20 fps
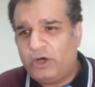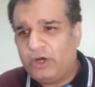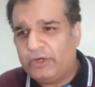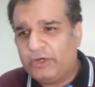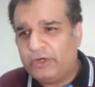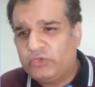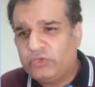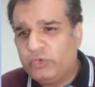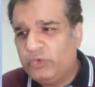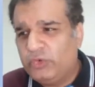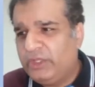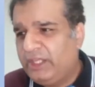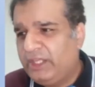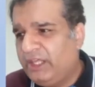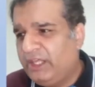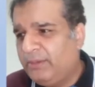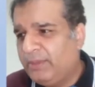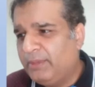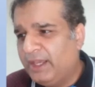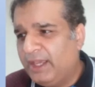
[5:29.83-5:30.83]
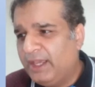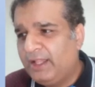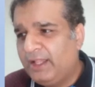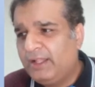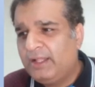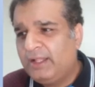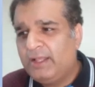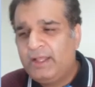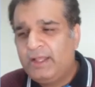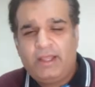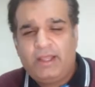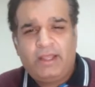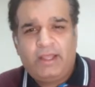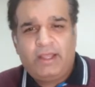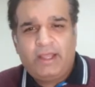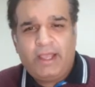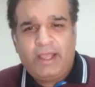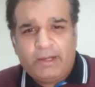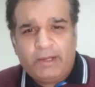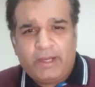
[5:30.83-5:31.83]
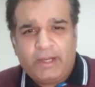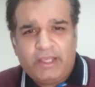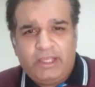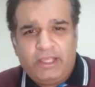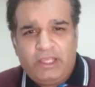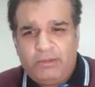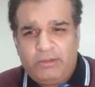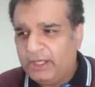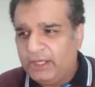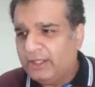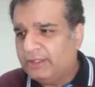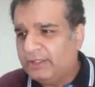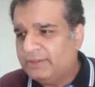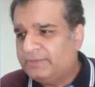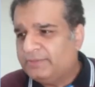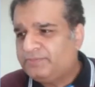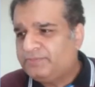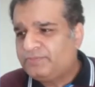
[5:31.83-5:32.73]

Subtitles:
or through email at my email.